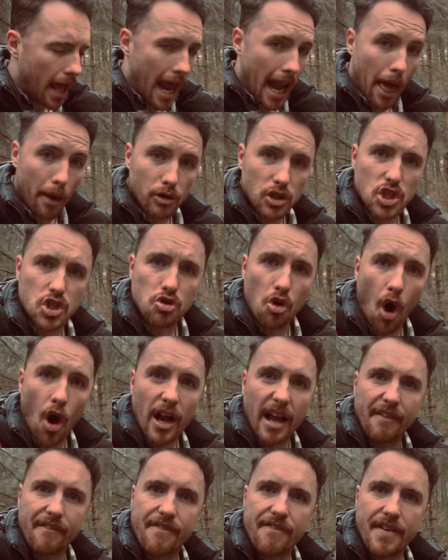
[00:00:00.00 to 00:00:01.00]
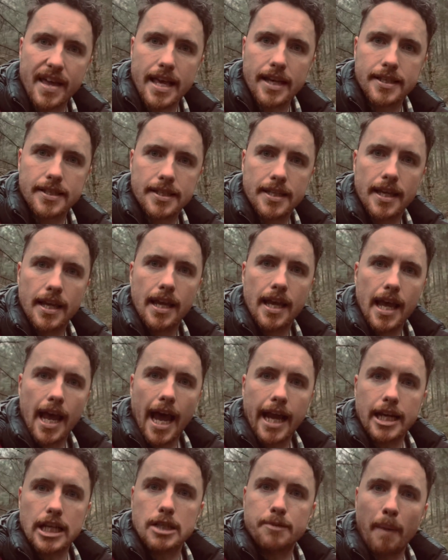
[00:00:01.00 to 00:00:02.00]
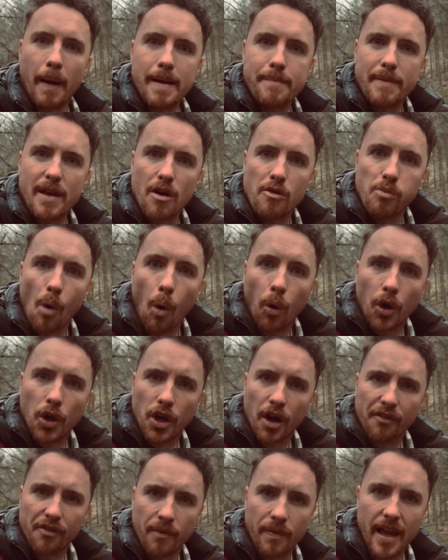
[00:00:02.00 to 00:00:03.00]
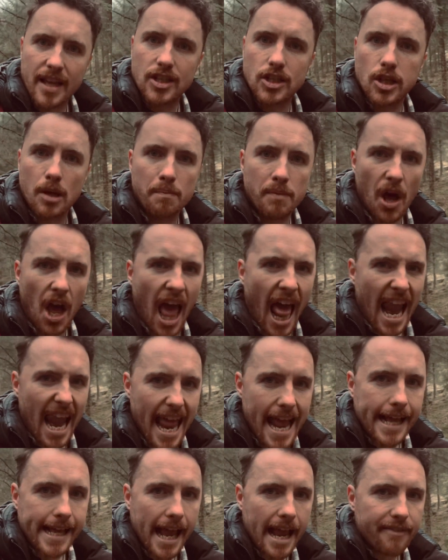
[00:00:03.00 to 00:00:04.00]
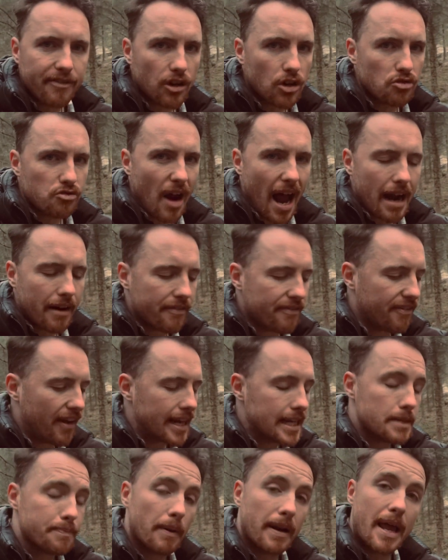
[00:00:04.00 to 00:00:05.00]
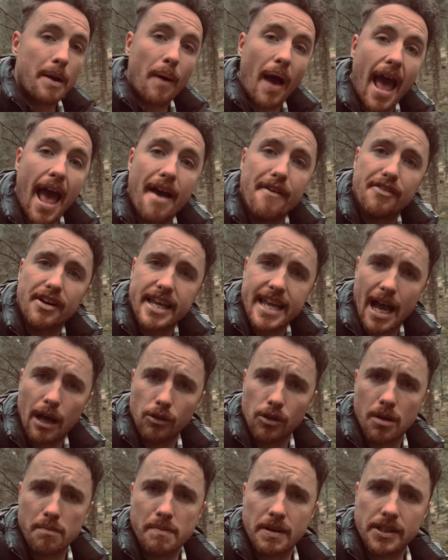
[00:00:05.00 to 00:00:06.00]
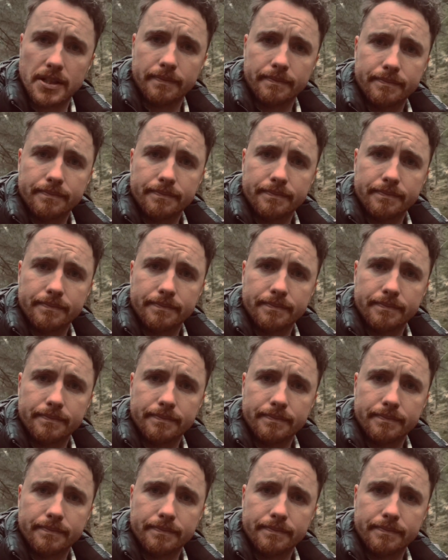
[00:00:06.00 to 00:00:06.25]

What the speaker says: They were strong and fierce, and despite being woken up from their slumber, they gave a grand fight, but they were heavily outnumbered.